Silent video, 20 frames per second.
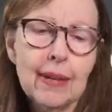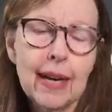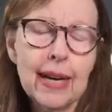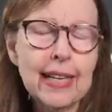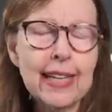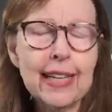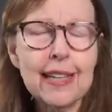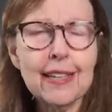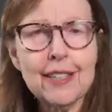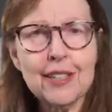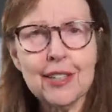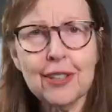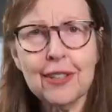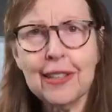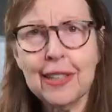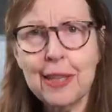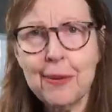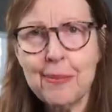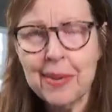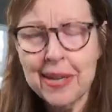I needed to
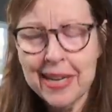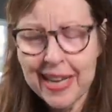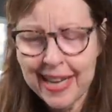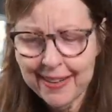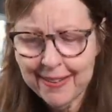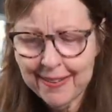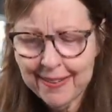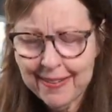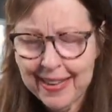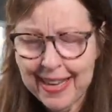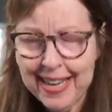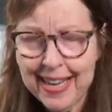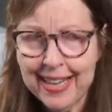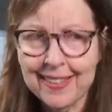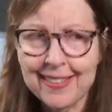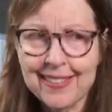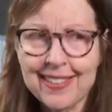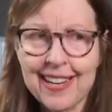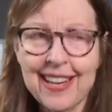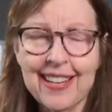eliminate things.